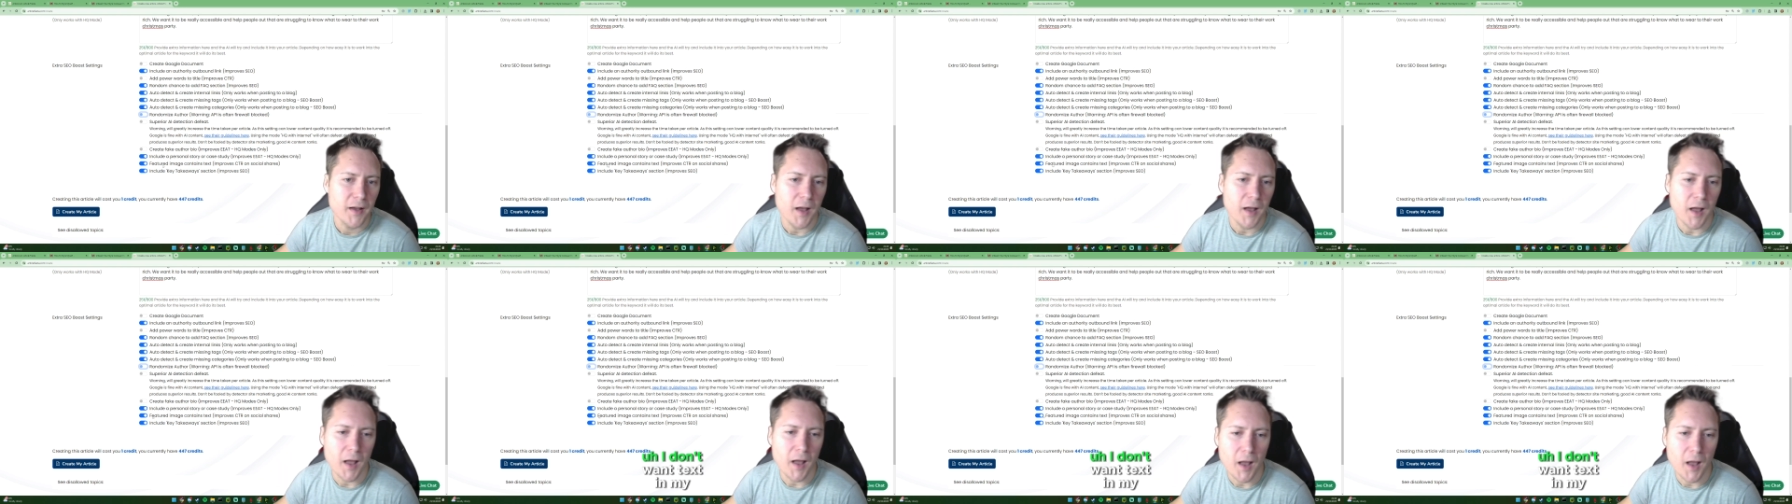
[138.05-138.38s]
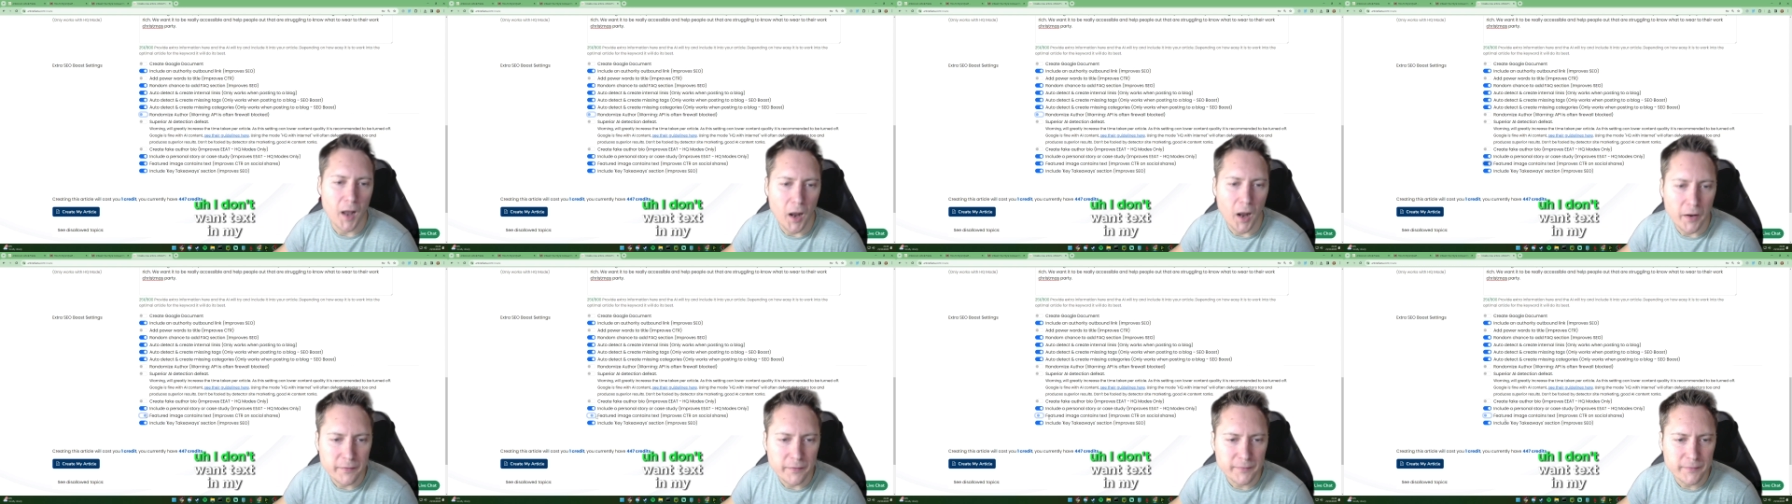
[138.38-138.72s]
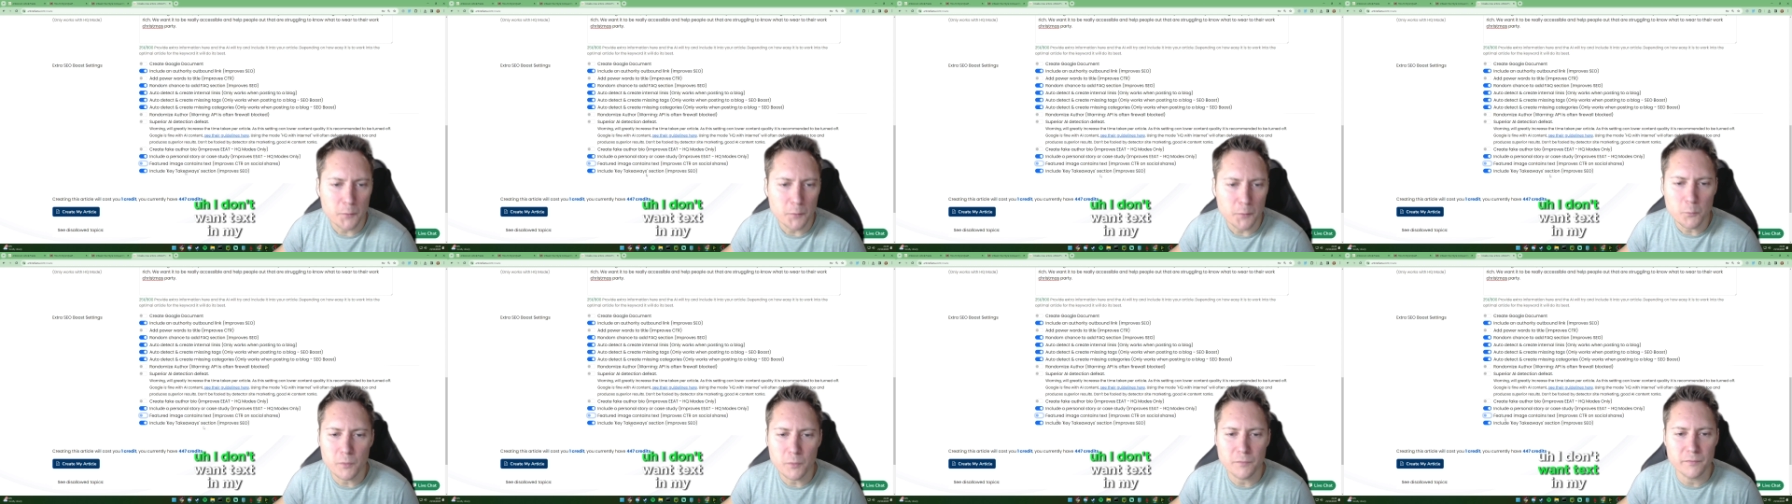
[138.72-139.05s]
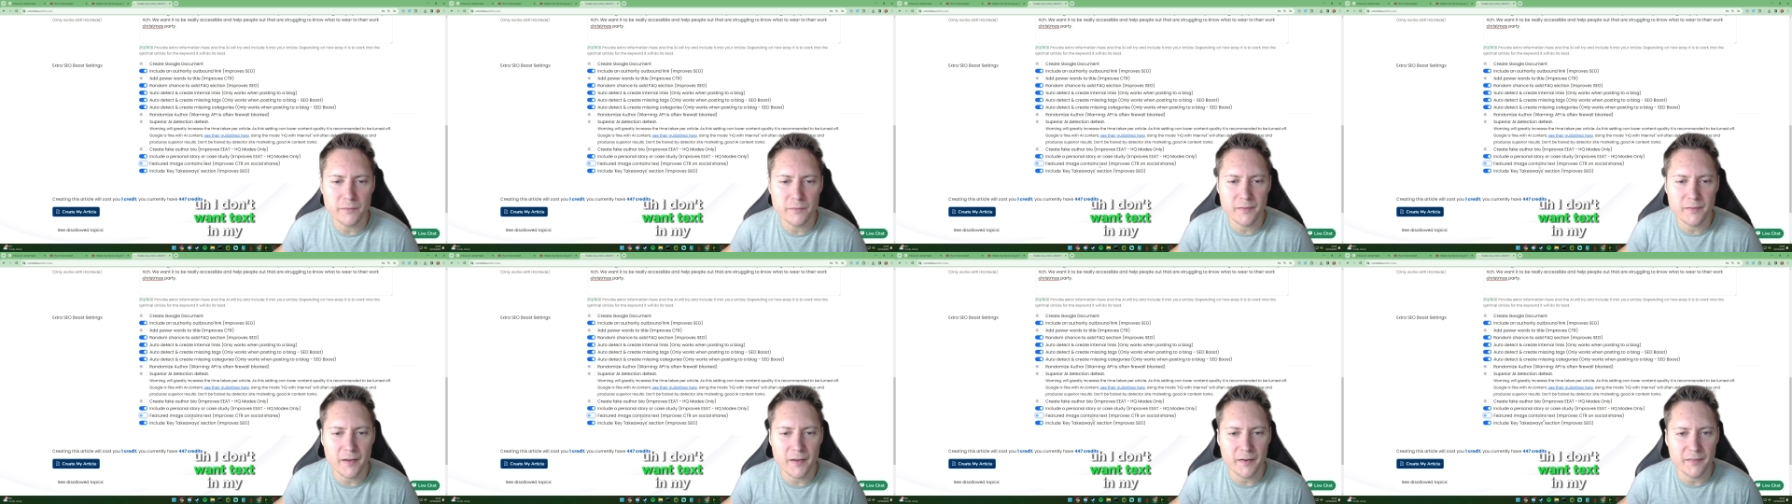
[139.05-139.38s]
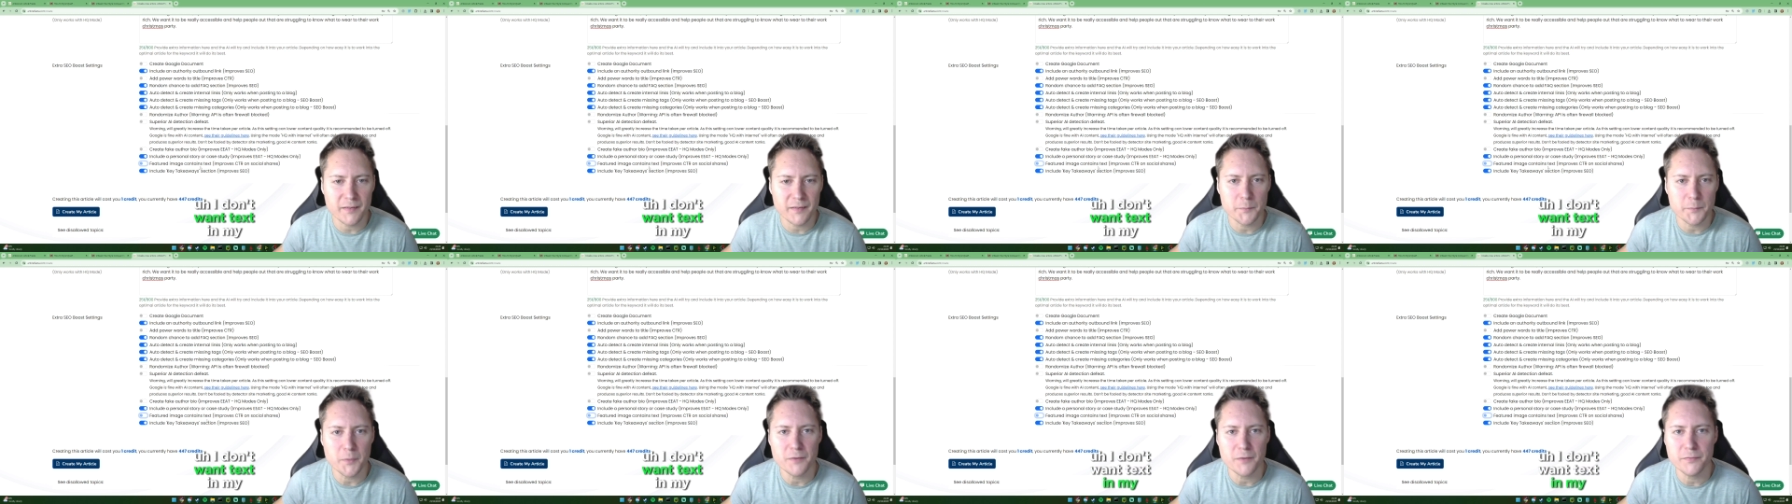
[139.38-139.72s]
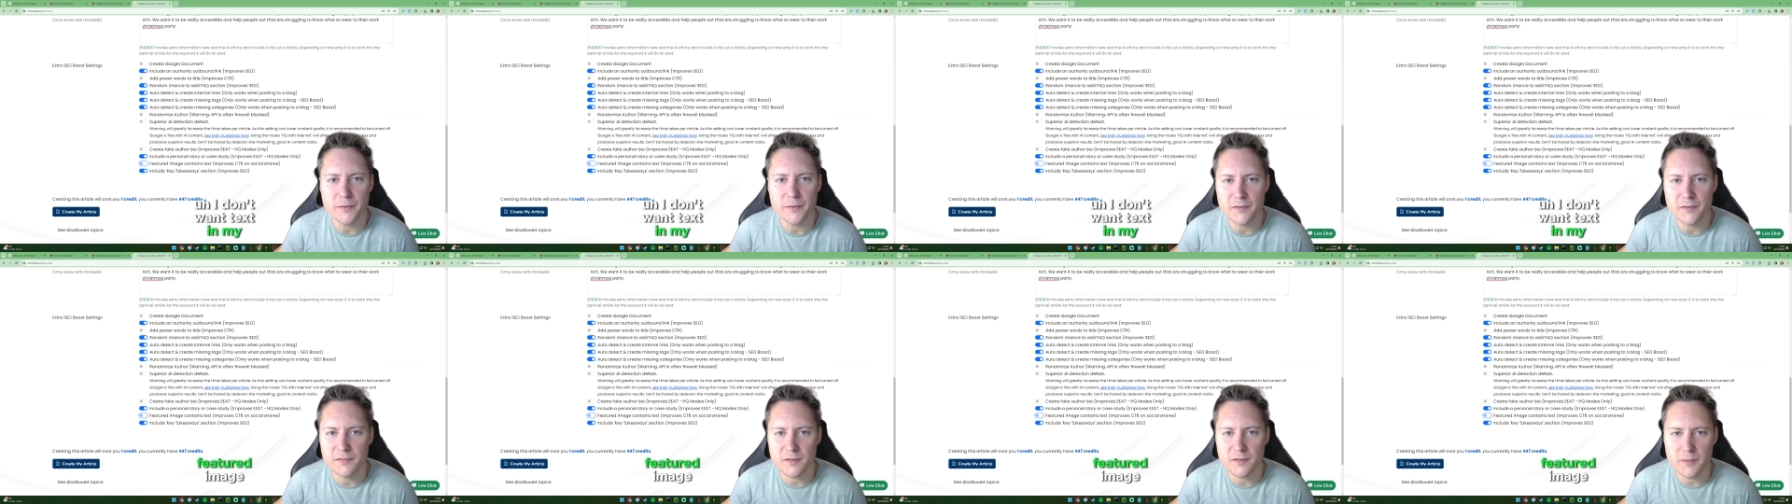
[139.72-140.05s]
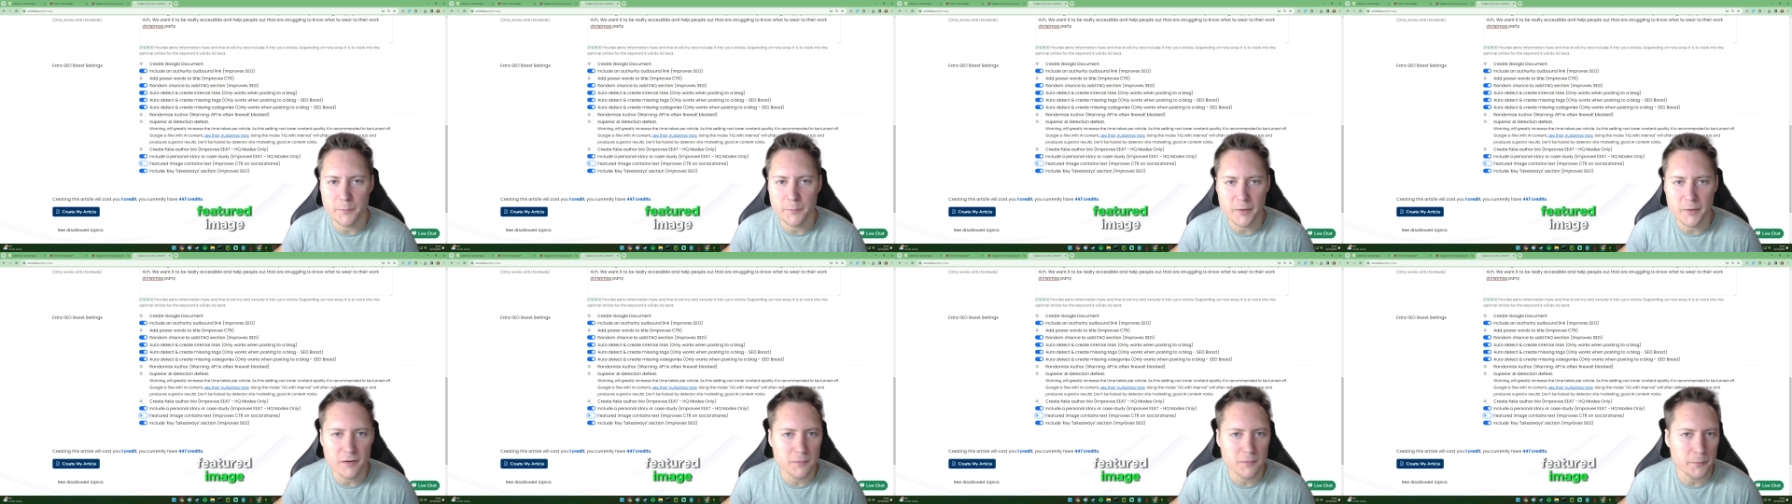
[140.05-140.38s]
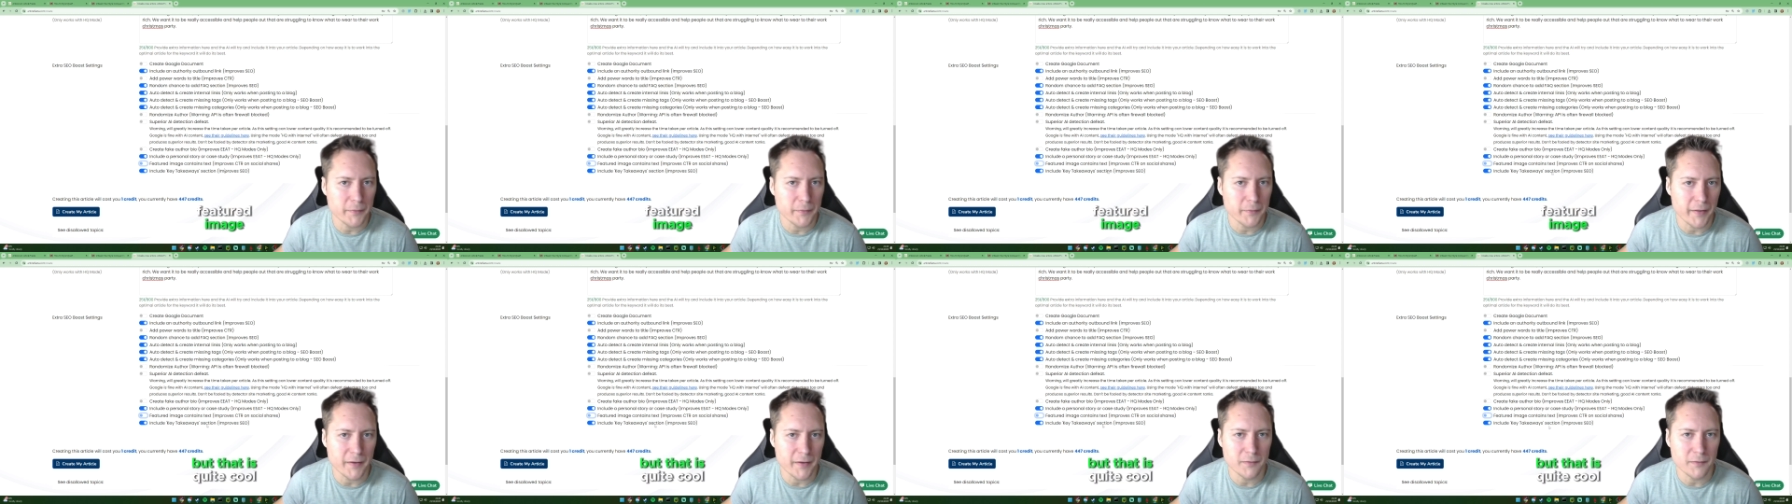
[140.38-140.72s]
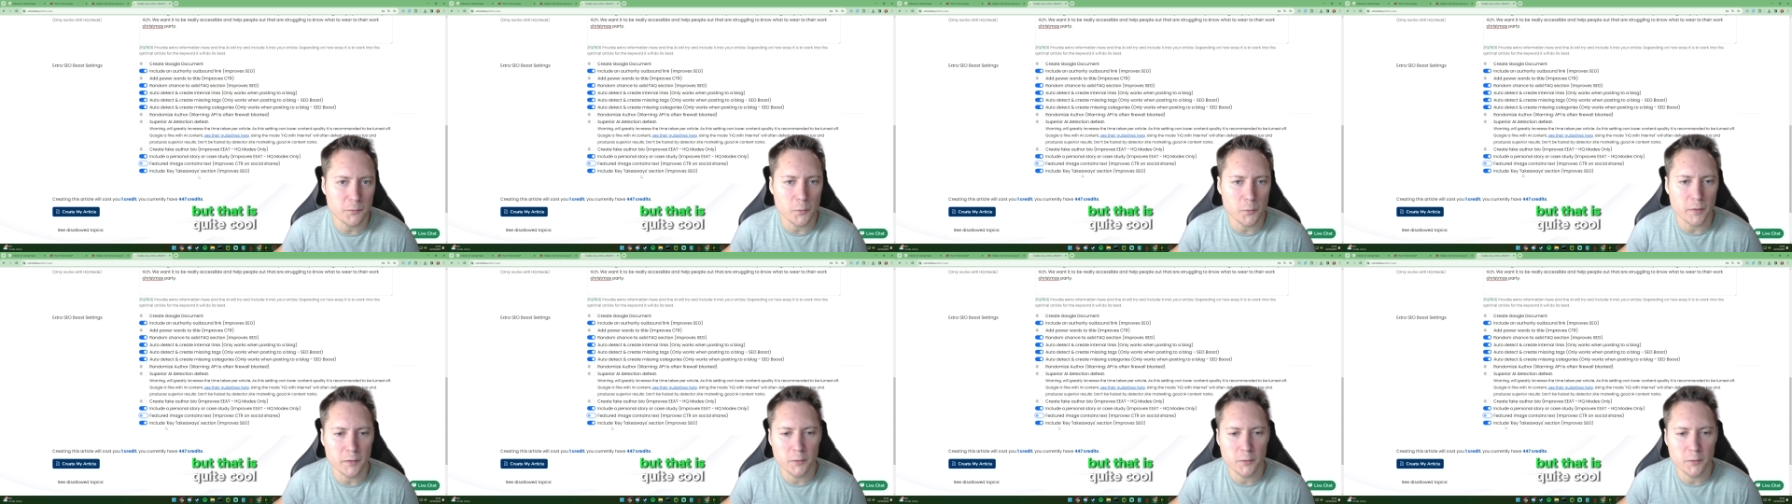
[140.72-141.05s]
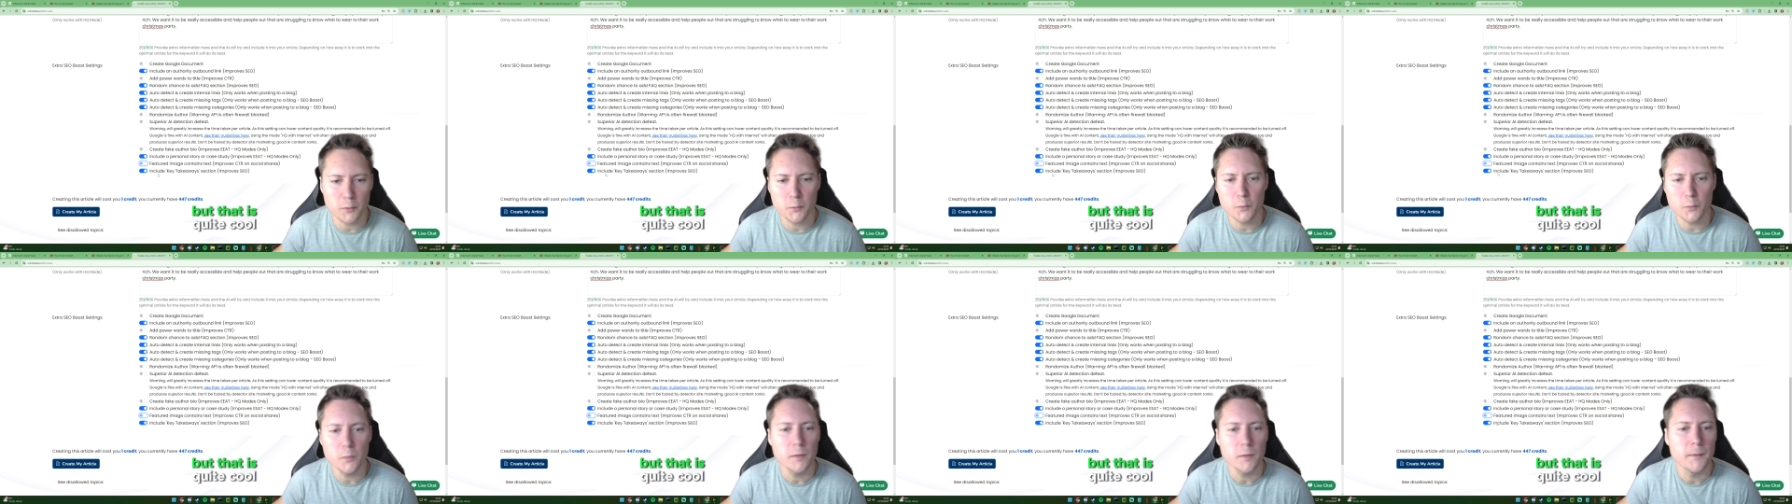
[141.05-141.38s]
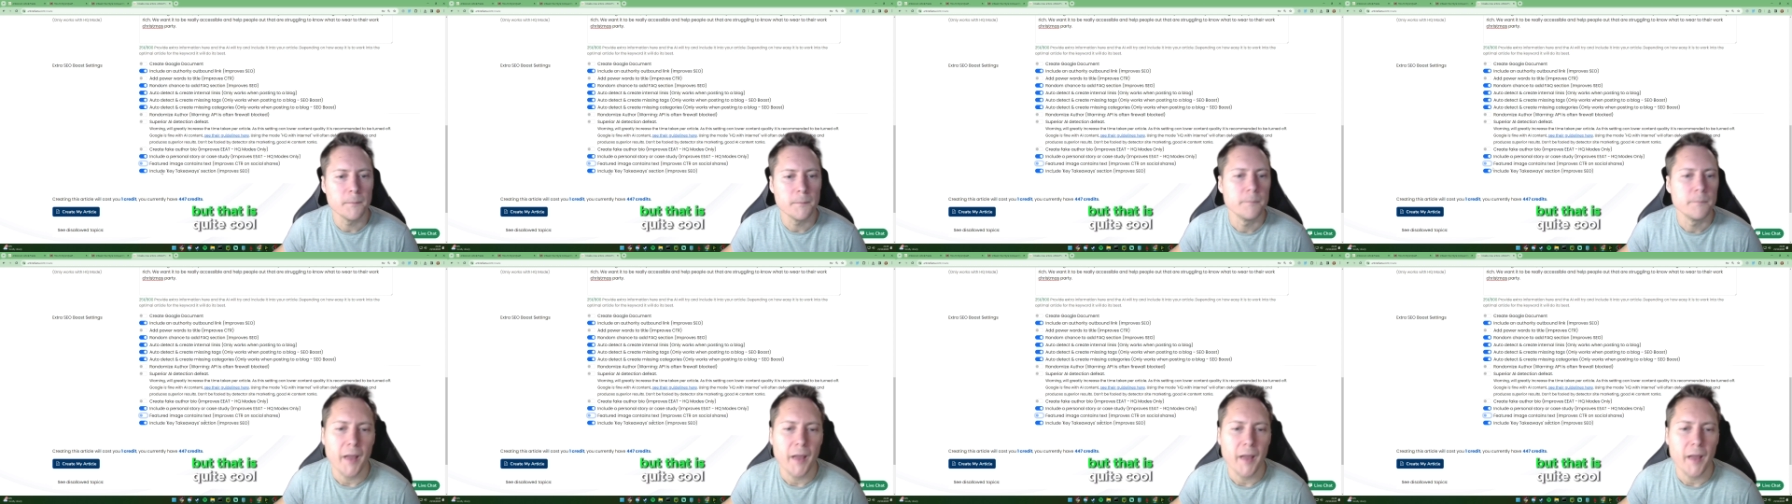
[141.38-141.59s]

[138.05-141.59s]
I don't want text in my featured image, but that is quite cool.